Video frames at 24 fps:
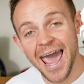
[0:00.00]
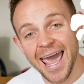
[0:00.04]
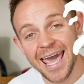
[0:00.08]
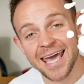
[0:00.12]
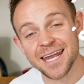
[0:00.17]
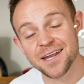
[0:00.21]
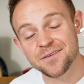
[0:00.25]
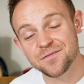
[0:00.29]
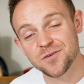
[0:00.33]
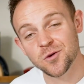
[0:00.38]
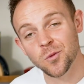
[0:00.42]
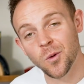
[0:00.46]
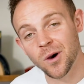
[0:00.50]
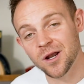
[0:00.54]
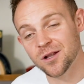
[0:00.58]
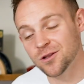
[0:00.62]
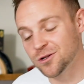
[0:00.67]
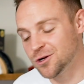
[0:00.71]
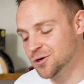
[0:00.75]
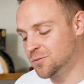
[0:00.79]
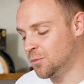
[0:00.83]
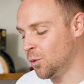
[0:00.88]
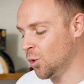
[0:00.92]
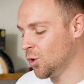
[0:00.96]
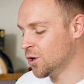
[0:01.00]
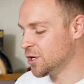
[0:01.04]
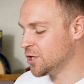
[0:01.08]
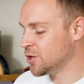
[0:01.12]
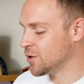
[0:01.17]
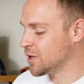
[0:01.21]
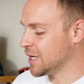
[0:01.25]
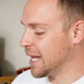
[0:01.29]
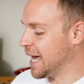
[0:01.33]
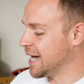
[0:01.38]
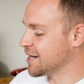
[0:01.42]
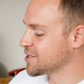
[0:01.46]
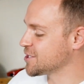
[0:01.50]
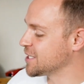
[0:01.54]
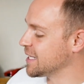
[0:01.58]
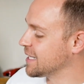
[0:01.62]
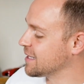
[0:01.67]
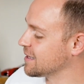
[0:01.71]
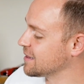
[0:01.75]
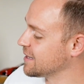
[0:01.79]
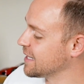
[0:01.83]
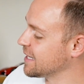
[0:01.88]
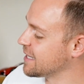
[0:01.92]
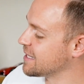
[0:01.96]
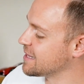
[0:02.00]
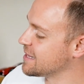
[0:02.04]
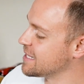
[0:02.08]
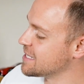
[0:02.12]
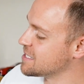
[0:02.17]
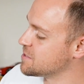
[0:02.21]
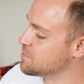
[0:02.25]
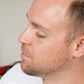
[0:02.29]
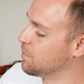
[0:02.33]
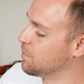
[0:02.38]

And if you want to learn more, you can actually click this